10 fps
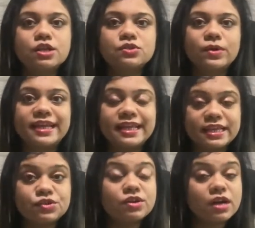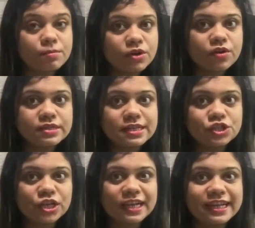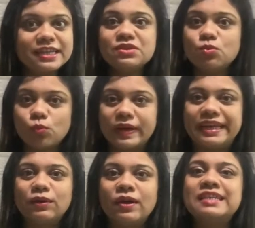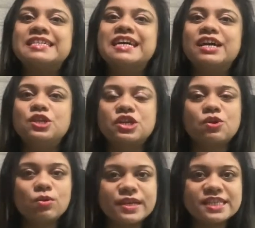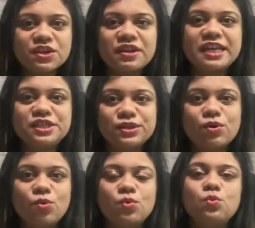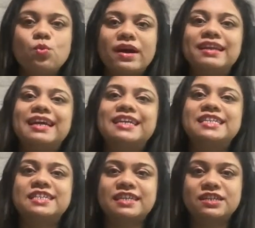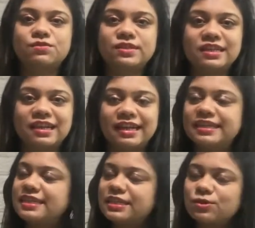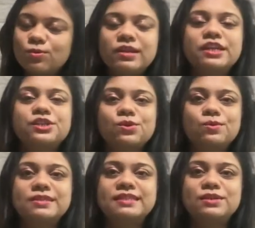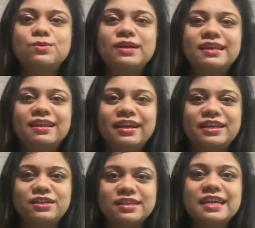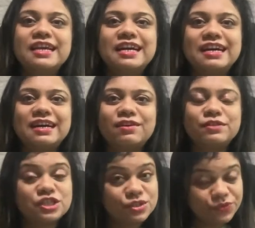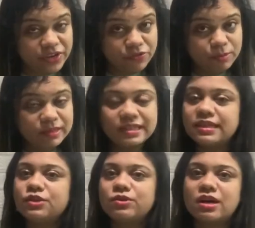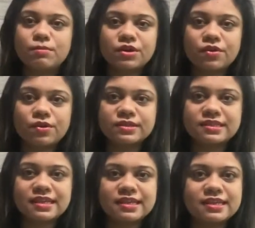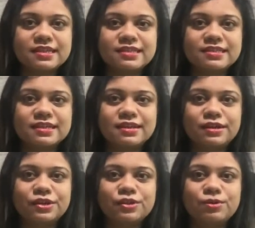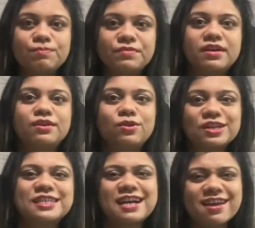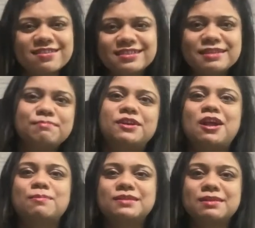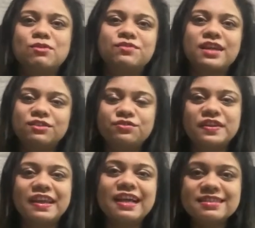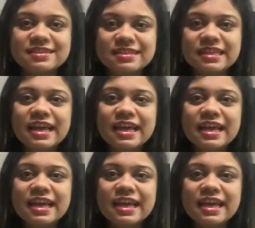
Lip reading: So in case you come across such a client, worry not. You can always create your own one and share it with the client. It only shows you in a light which is favorable. You come across as a notch higher than perhaps some of the other freelancers.